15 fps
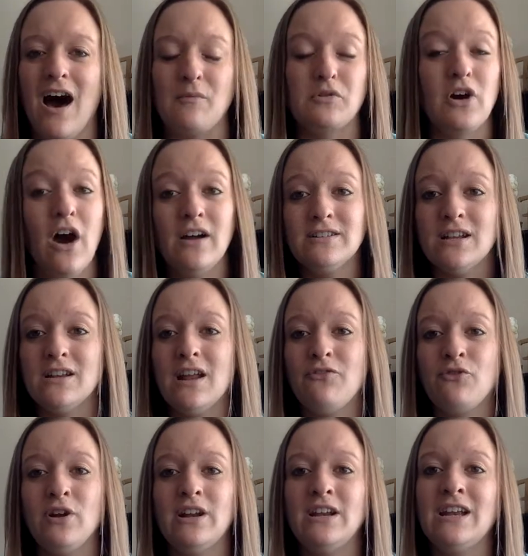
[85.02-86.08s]
content I've
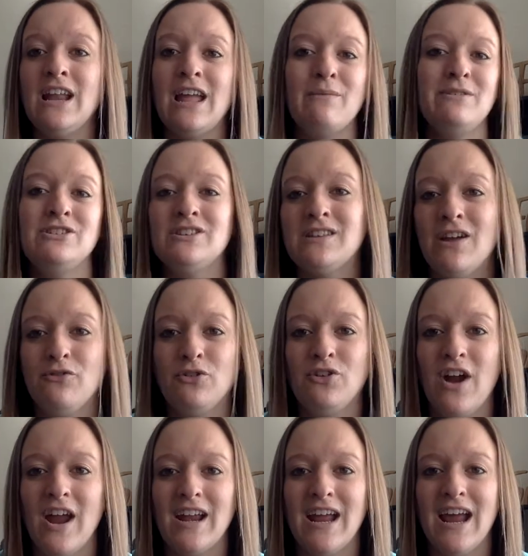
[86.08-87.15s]
written, images I've
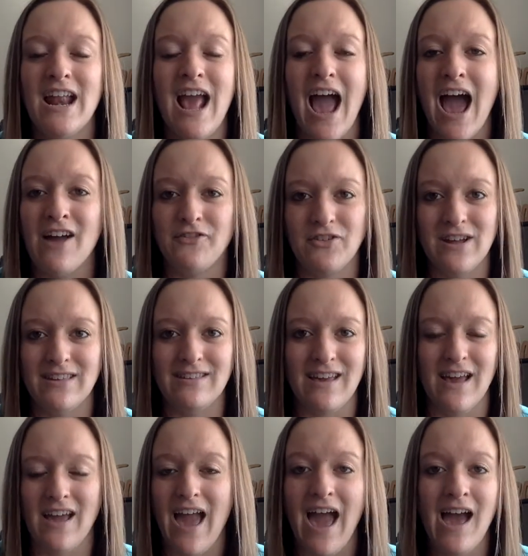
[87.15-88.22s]
created,
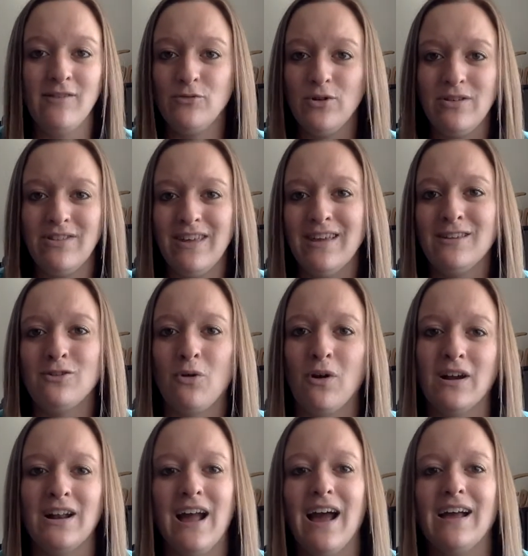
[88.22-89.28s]
everything. Everything gets
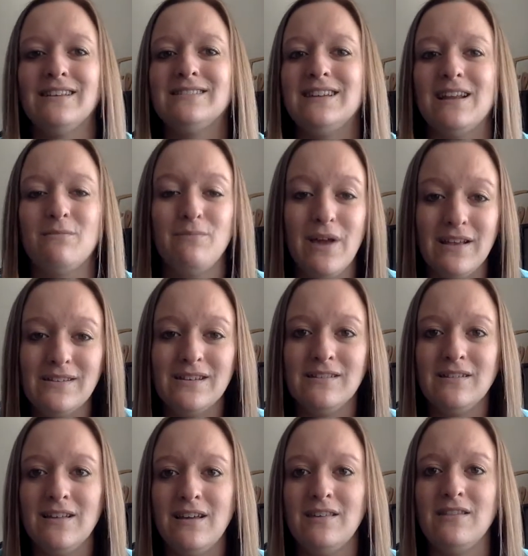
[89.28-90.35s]
organized in
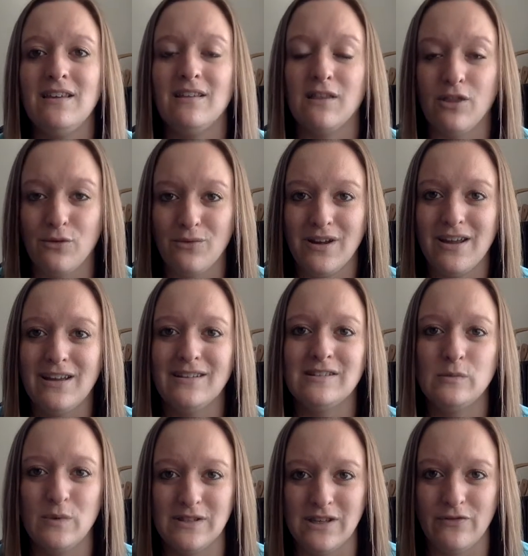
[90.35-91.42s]
basically these three
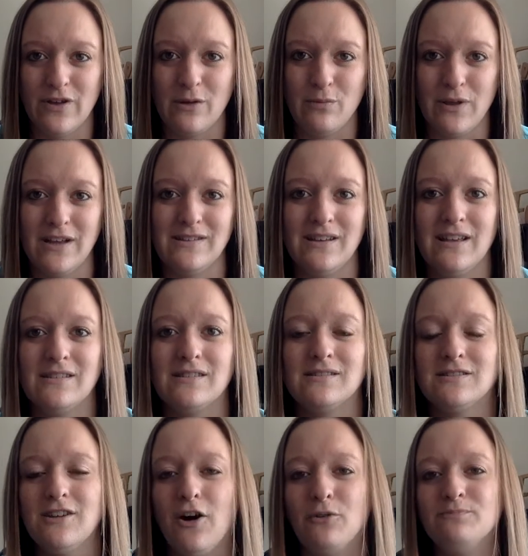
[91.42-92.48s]
specific places.
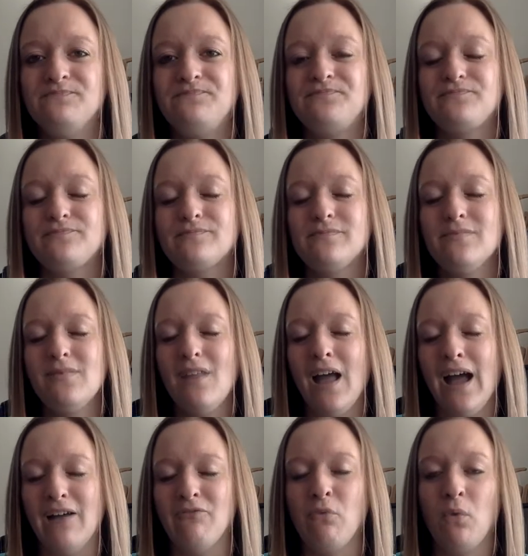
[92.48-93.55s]
So
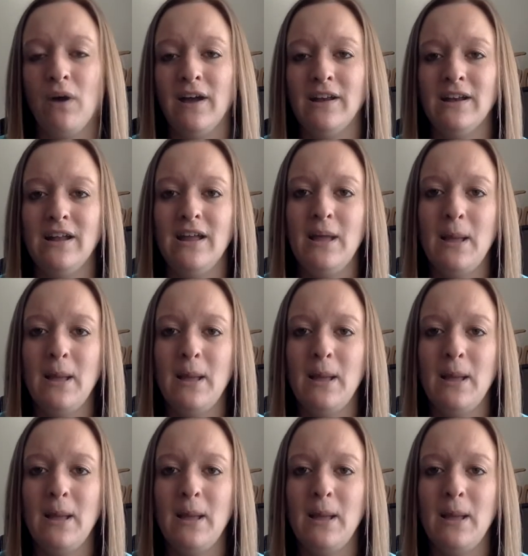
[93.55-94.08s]
I have one